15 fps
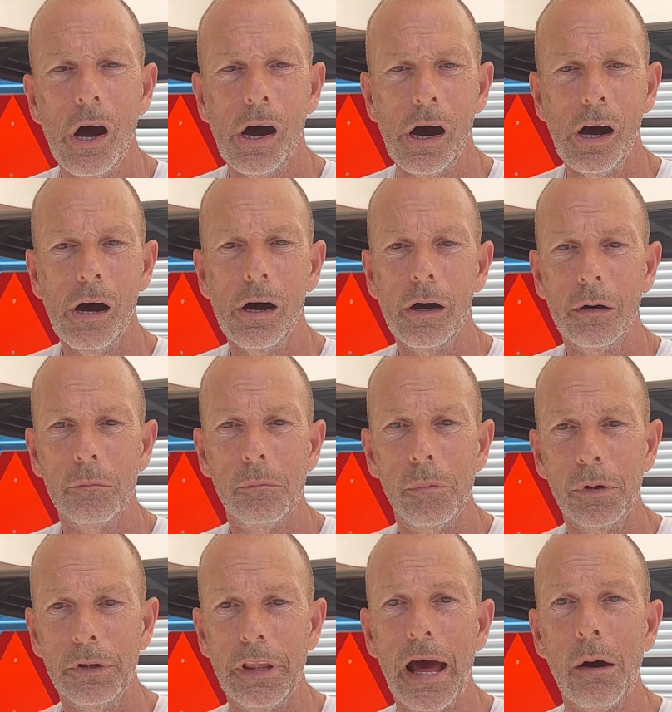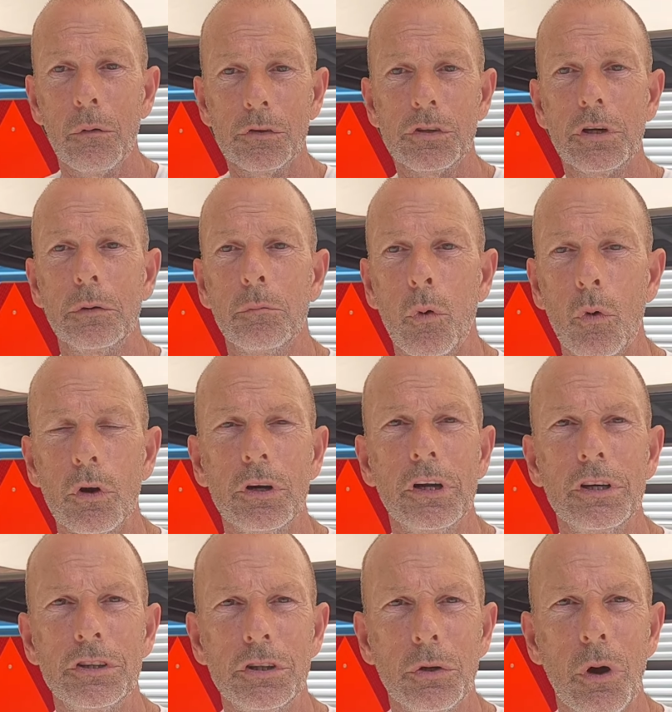But that was an important
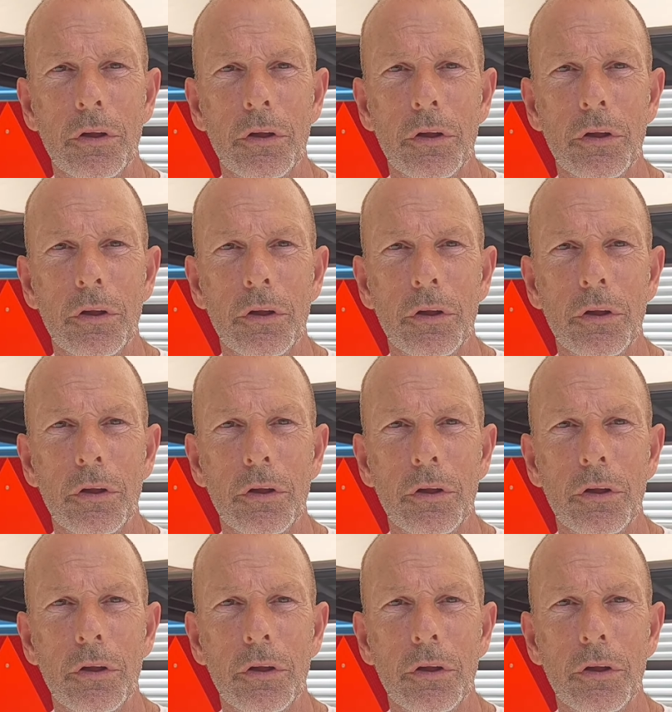issue.